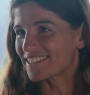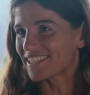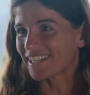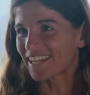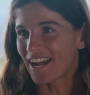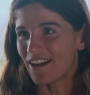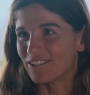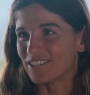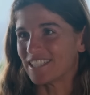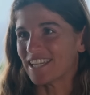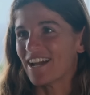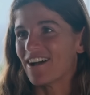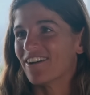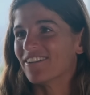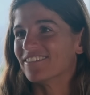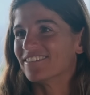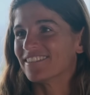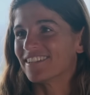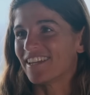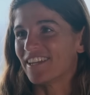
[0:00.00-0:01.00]
a
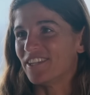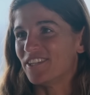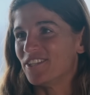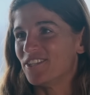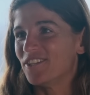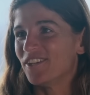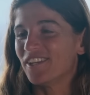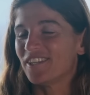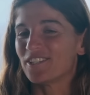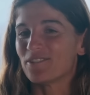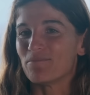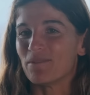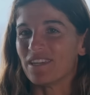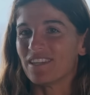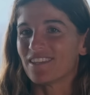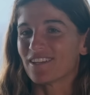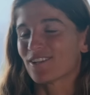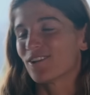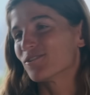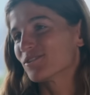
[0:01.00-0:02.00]
countdown, and you need to be
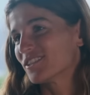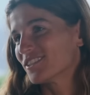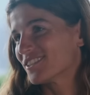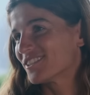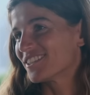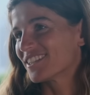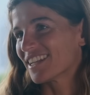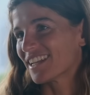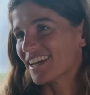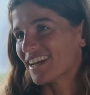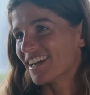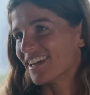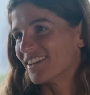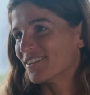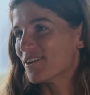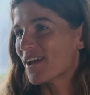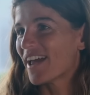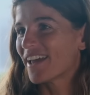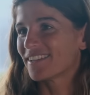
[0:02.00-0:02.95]
the closest to the line